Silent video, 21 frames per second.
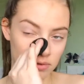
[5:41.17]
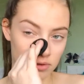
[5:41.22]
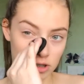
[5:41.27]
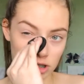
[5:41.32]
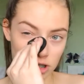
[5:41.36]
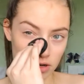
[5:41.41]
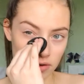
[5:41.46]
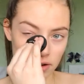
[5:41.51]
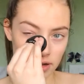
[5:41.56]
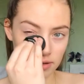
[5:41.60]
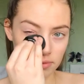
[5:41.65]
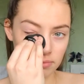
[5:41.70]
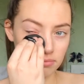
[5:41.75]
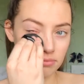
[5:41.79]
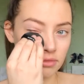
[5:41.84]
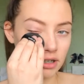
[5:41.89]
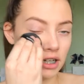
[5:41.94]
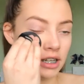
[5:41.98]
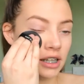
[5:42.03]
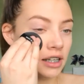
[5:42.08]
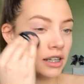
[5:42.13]
So I
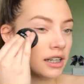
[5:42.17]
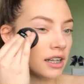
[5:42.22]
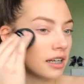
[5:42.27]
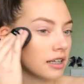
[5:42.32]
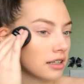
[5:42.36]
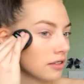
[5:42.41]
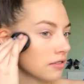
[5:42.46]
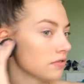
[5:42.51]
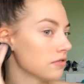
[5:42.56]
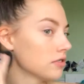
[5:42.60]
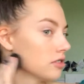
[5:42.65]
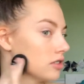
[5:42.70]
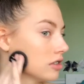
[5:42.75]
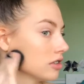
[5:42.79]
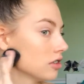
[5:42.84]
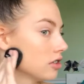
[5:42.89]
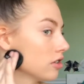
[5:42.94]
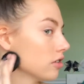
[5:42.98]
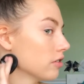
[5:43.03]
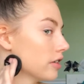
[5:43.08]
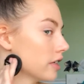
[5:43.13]
might have to
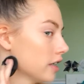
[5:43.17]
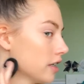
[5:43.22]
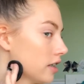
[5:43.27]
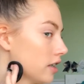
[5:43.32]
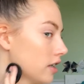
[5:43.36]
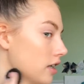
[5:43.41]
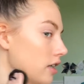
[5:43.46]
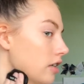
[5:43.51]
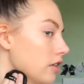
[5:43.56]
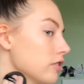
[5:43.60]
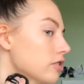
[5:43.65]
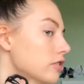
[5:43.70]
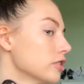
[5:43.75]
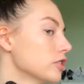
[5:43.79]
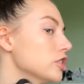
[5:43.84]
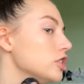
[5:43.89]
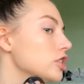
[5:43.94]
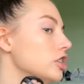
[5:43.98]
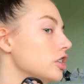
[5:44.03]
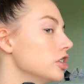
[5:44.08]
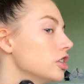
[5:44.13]
go get another
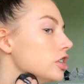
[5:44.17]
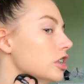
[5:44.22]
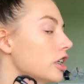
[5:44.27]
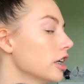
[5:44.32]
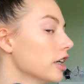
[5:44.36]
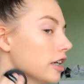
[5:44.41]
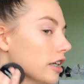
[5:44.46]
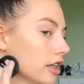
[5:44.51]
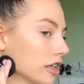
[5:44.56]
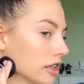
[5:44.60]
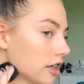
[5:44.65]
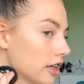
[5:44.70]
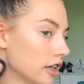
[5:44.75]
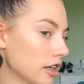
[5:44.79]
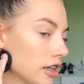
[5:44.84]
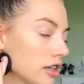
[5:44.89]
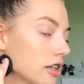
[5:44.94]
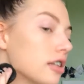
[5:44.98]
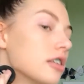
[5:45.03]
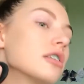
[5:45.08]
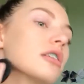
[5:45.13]

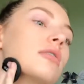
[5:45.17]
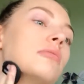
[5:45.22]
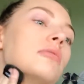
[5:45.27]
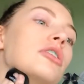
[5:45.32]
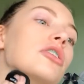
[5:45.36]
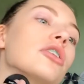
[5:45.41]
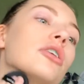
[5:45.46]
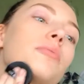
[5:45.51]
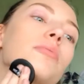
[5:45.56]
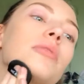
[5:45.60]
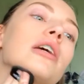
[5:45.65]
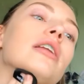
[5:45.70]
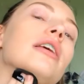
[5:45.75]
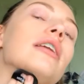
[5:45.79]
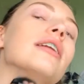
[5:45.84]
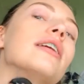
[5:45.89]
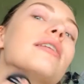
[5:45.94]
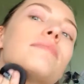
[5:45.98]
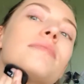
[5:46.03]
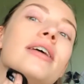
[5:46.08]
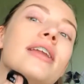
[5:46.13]
shade. Just gonna make sure I blend
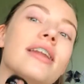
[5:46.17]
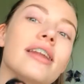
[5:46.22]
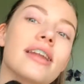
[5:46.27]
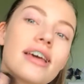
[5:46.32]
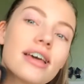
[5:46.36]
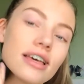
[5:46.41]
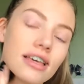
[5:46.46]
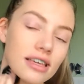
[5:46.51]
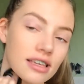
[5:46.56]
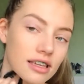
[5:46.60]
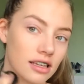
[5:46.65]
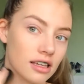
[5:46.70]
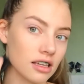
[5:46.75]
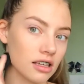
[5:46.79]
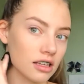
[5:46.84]
it down my neck.